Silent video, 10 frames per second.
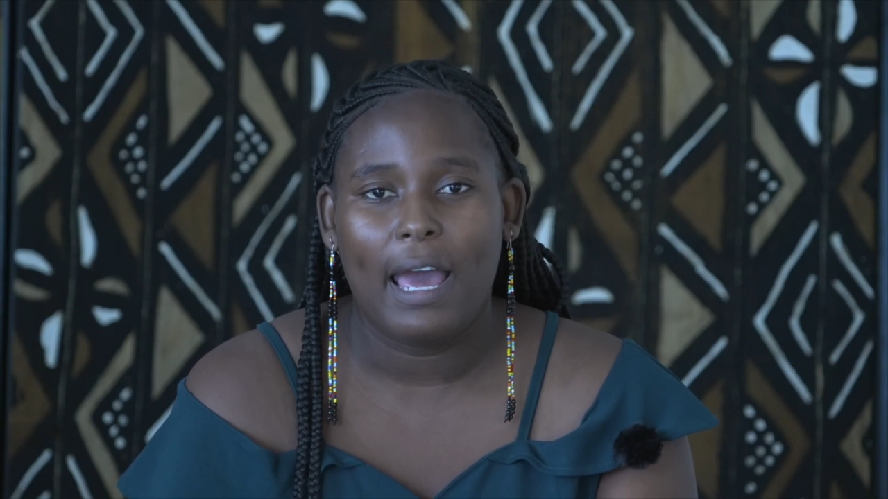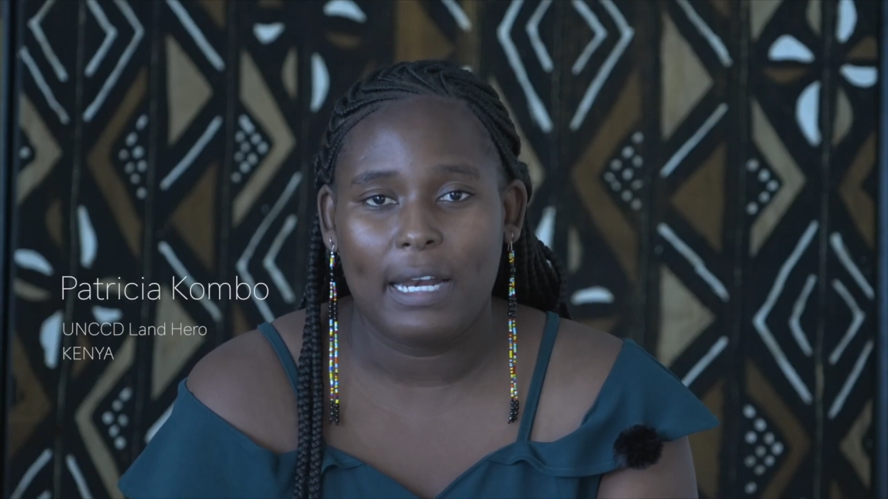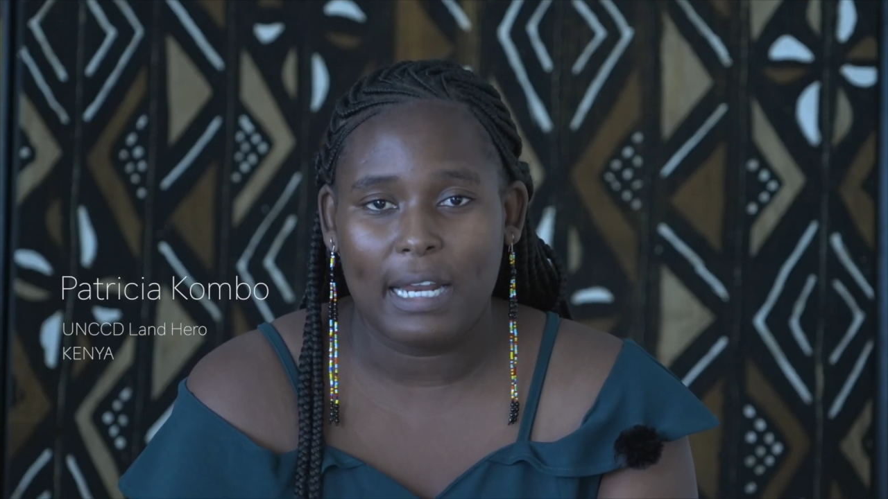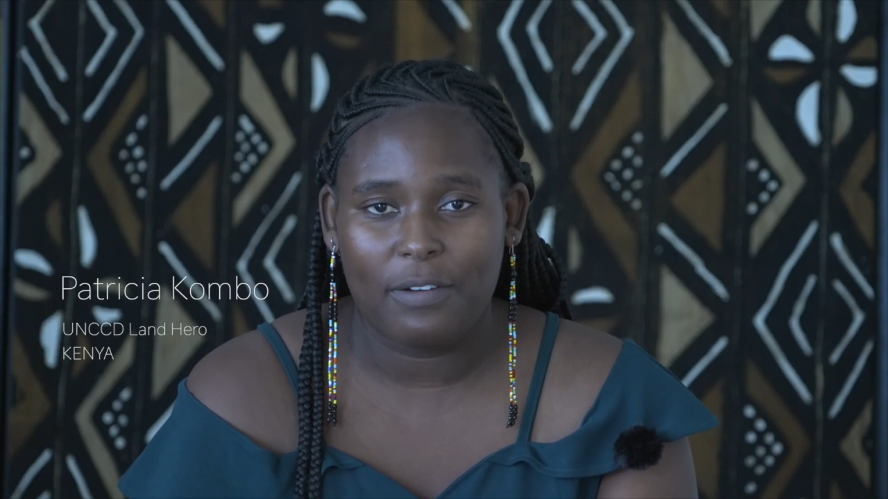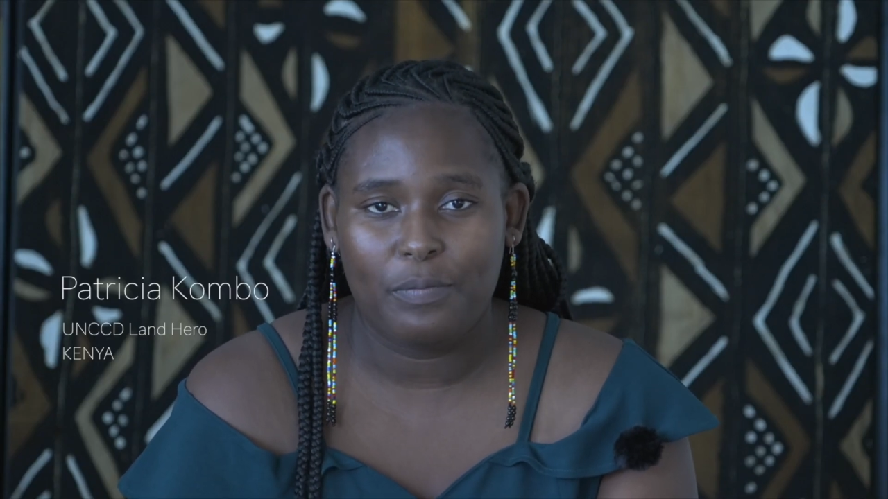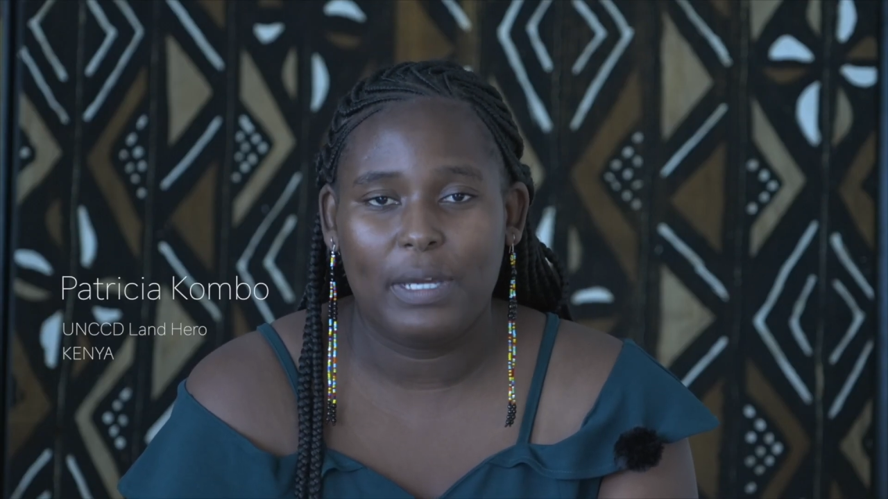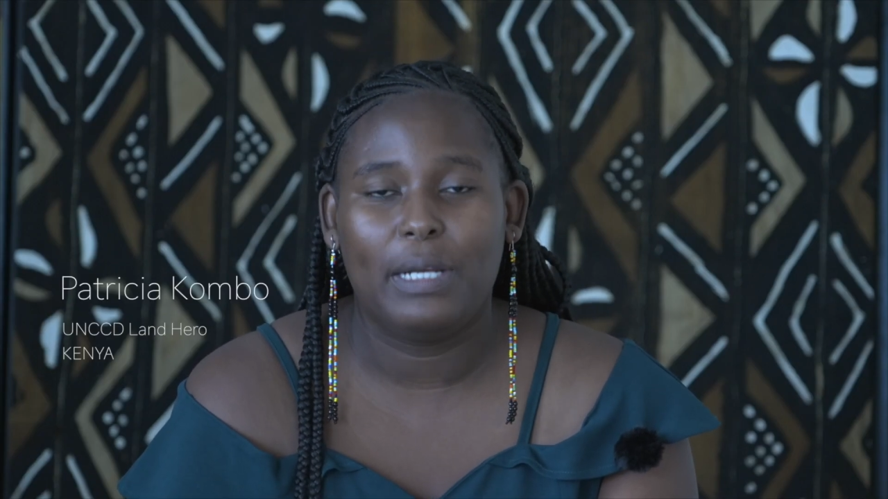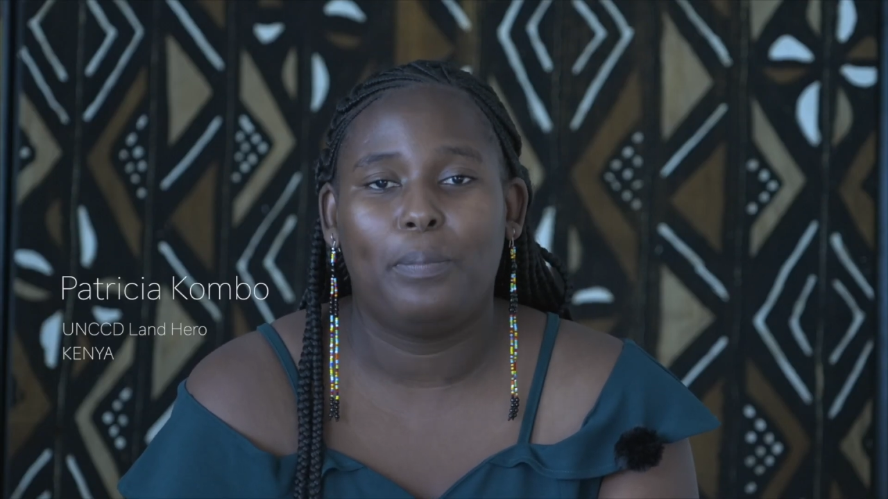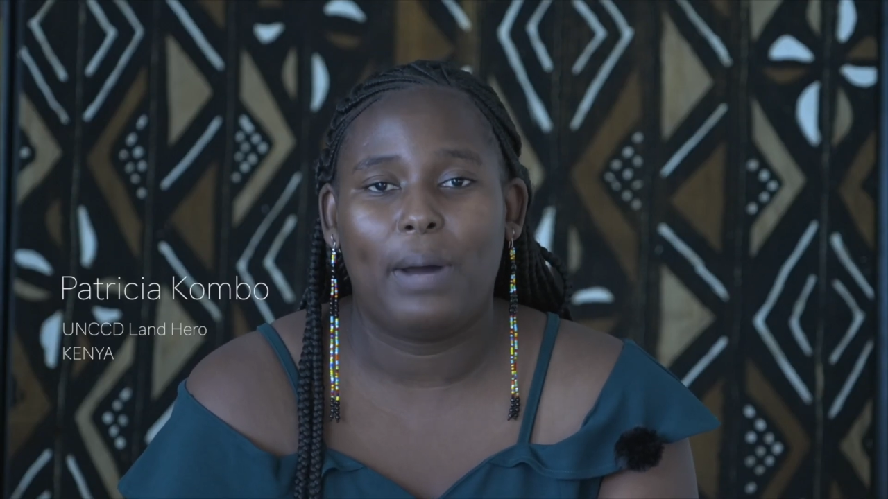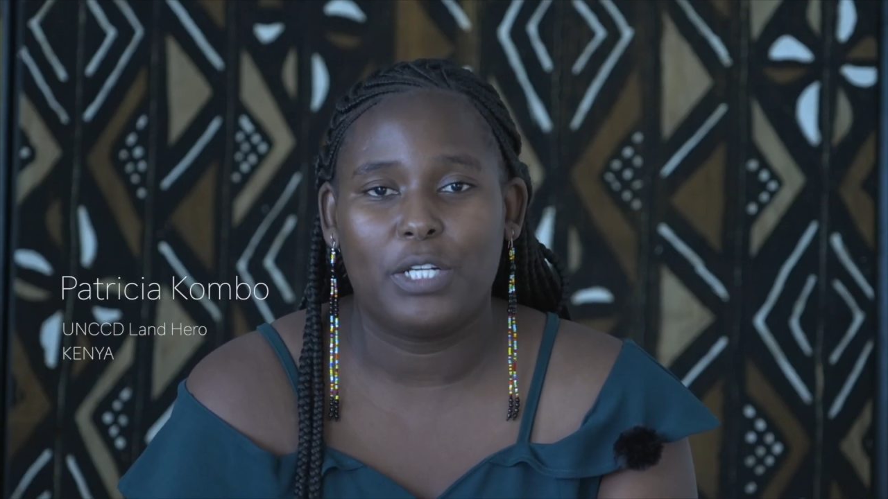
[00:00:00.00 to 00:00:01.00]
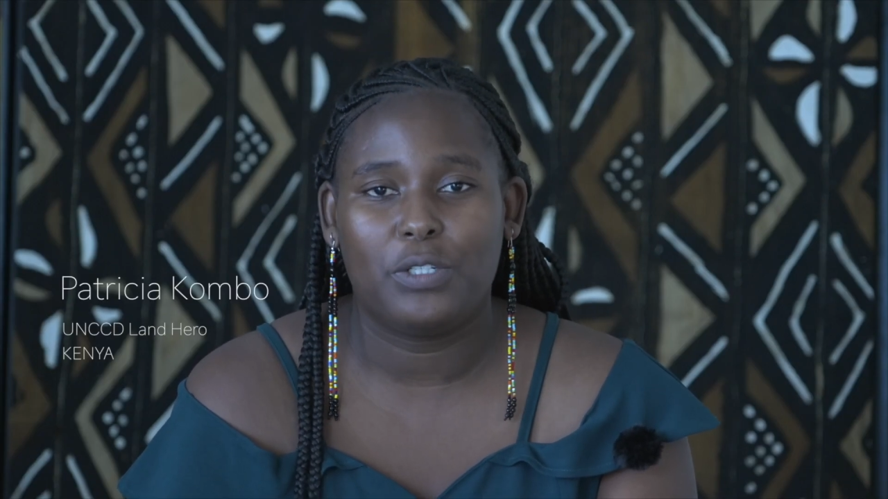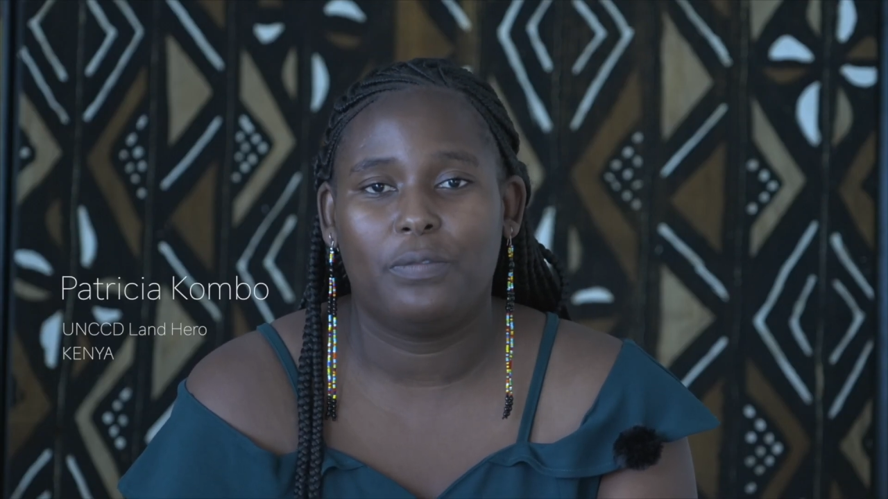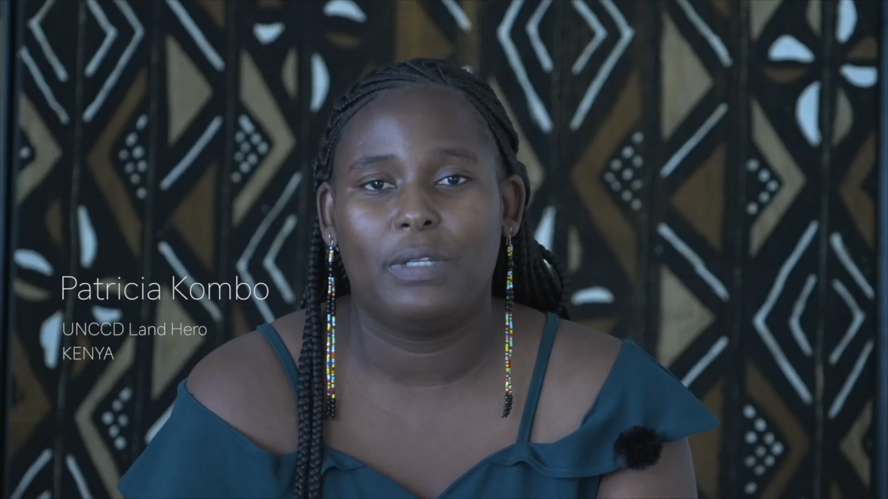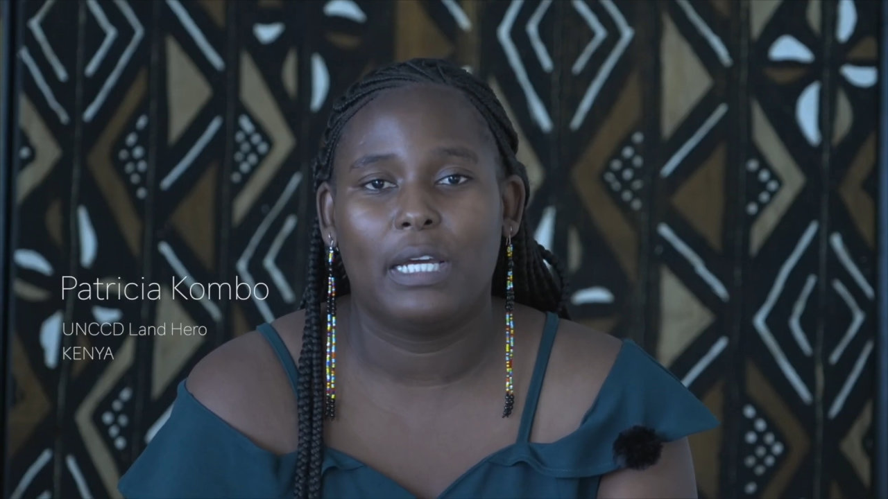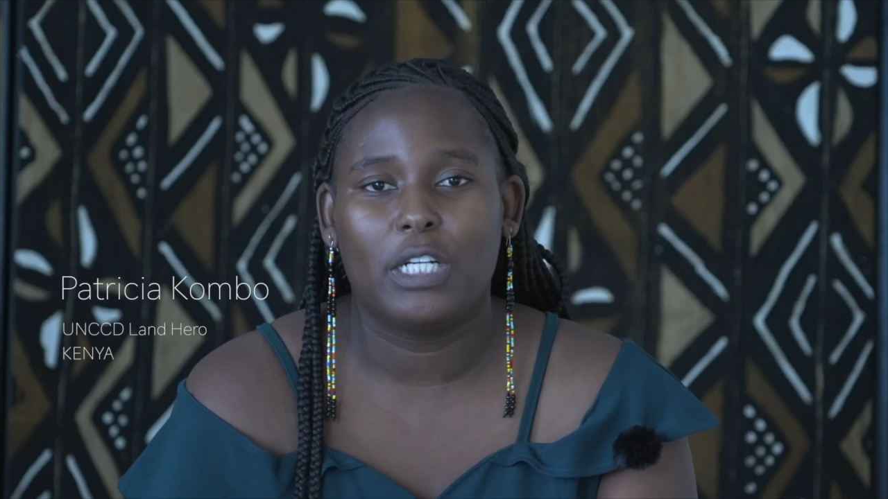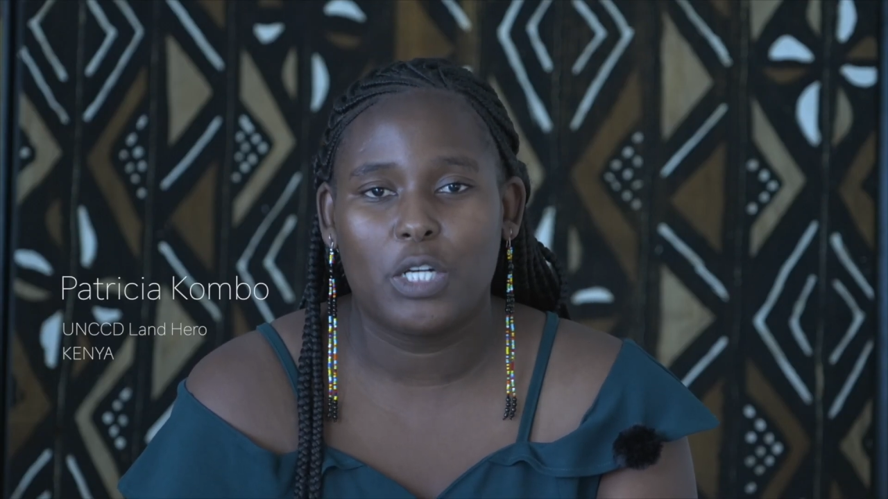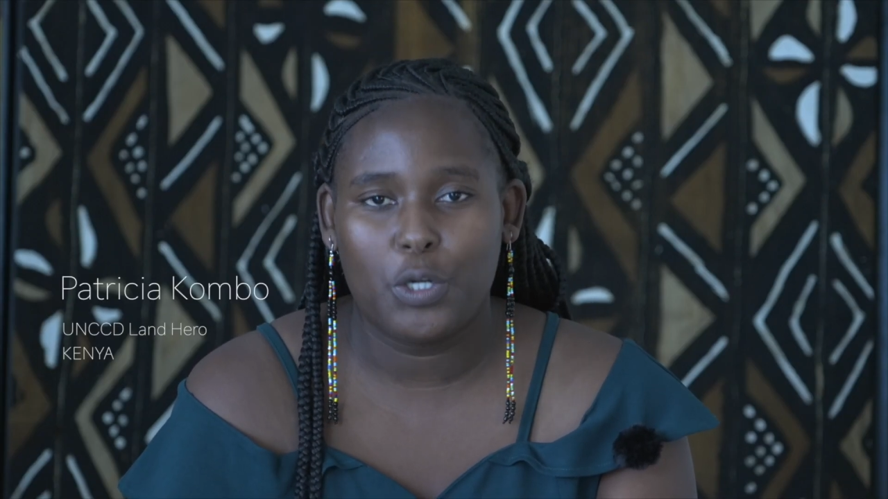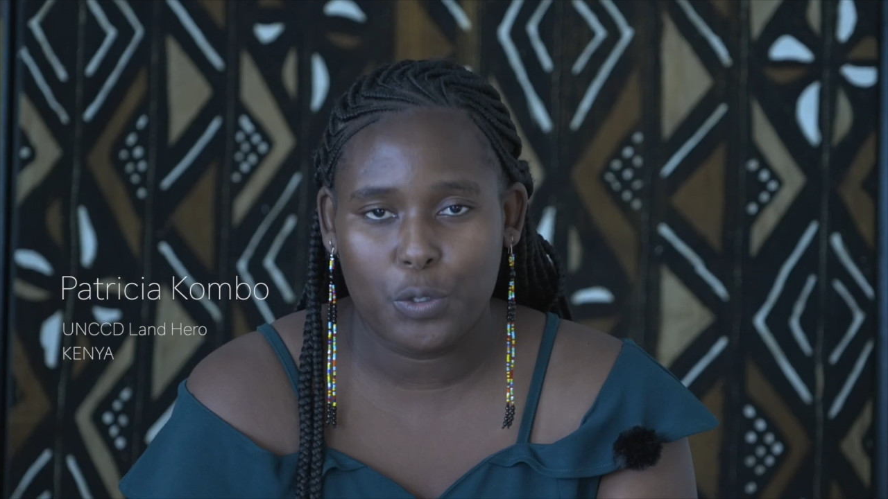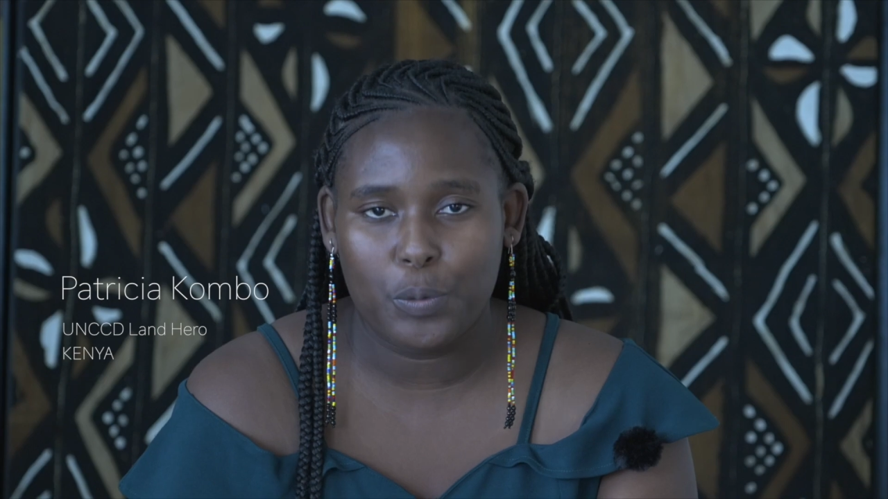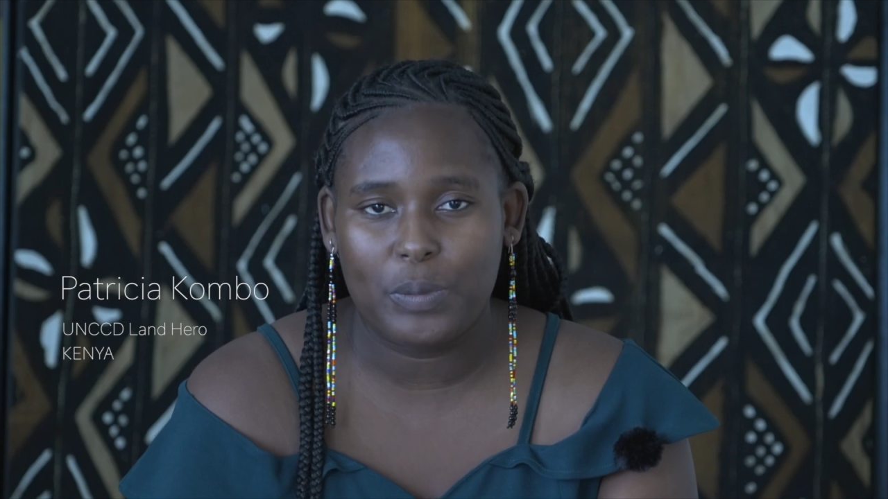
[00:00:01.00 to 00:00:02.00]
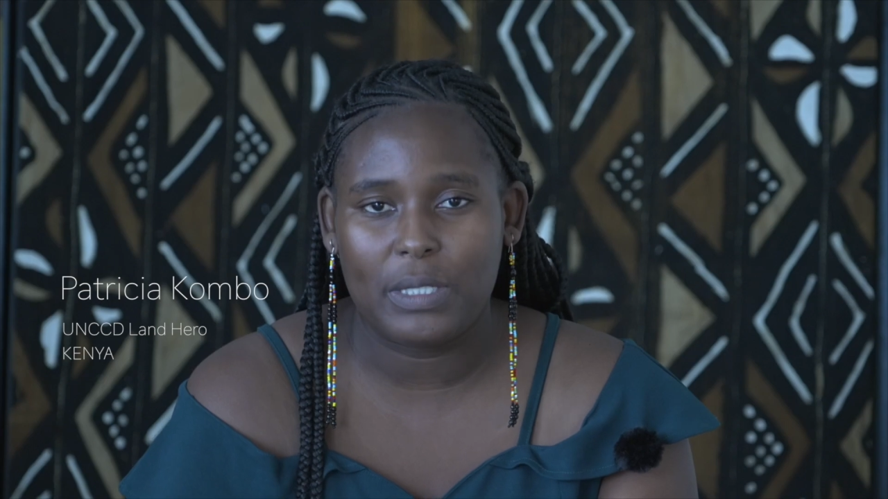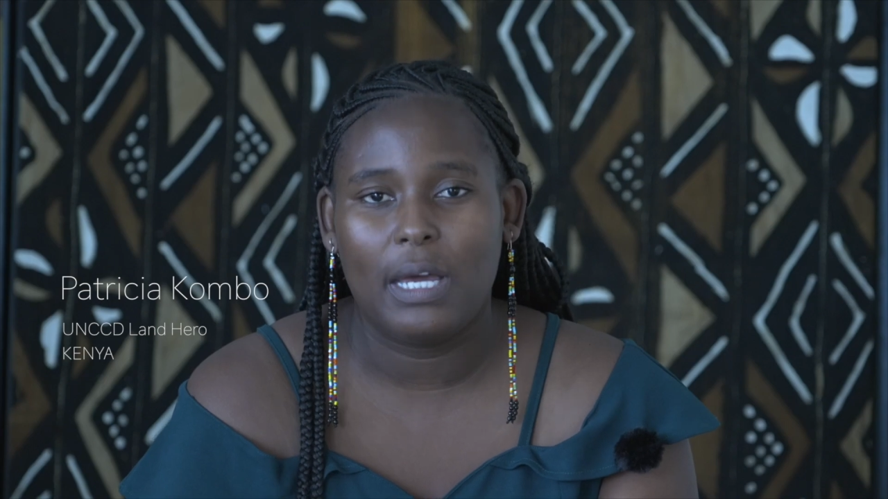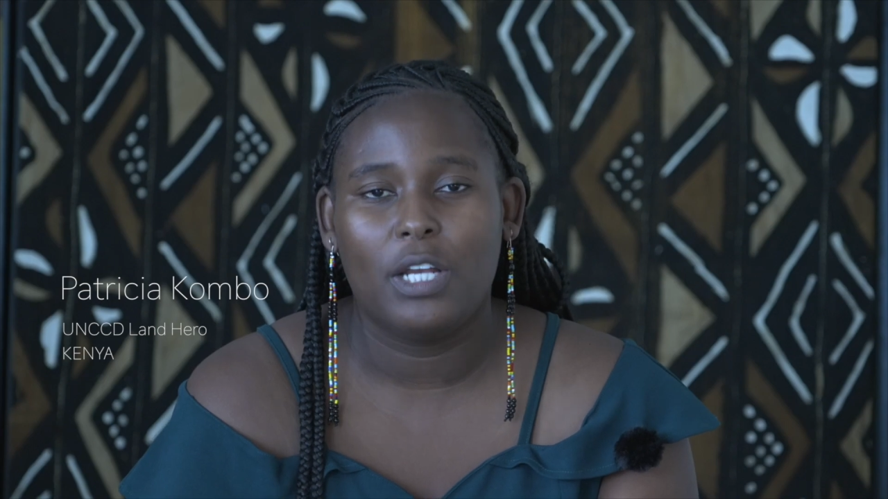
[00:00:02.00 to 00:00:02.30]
and I have been part of the groups